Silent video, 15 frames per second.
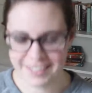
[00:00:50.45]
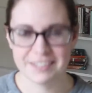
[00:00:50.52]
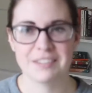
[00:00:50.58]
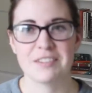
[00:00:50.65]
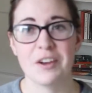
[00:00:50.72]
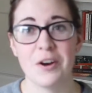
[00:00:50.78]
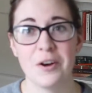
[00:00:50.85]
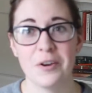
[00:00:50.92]

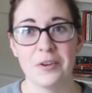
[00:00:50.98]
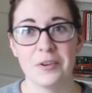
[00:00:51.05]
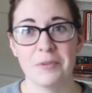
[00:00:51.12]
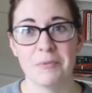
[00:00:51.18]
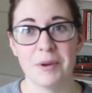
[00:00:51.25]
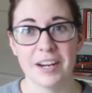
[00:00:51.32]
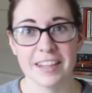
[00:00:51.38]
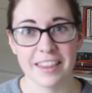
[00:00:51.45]

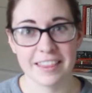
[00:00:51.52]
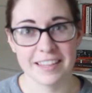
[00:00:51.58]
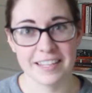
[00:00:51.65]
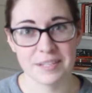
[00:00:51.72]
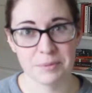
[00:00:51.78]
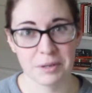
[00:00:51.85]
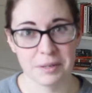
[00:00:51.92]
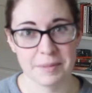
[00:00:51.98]
So one of the
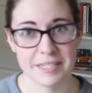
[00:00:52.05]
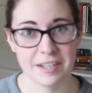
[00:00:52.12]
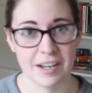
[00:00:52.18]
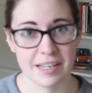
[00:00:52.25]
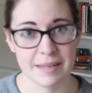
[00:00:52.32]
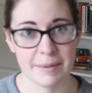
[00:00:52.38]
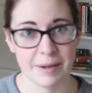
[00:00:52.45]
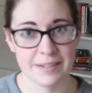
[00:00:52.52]
things we're going to be
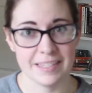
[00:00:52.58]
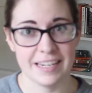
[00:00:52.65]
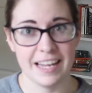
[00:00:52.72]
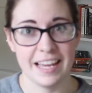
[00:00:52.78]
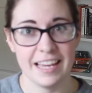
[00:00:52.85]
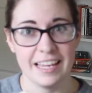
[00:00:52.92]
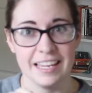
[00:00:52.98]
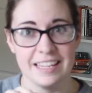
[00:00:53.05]
talking about
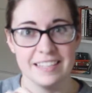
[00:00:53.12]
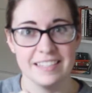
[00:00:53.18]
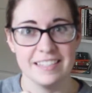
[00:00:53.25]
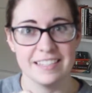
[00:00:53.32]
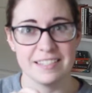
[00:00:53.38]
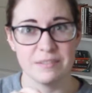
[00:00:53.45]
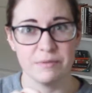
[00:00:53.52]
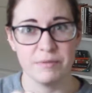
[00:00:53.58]
today
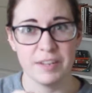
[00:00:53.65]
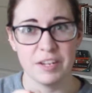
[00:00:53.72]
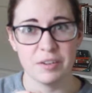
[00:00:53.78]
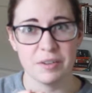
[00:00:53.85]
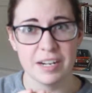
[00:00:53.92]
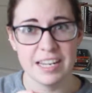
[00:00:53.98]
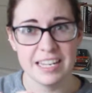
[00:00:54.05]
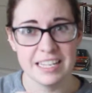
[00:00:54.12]
is
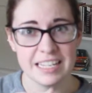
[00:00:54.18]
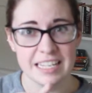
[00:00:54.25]
fingering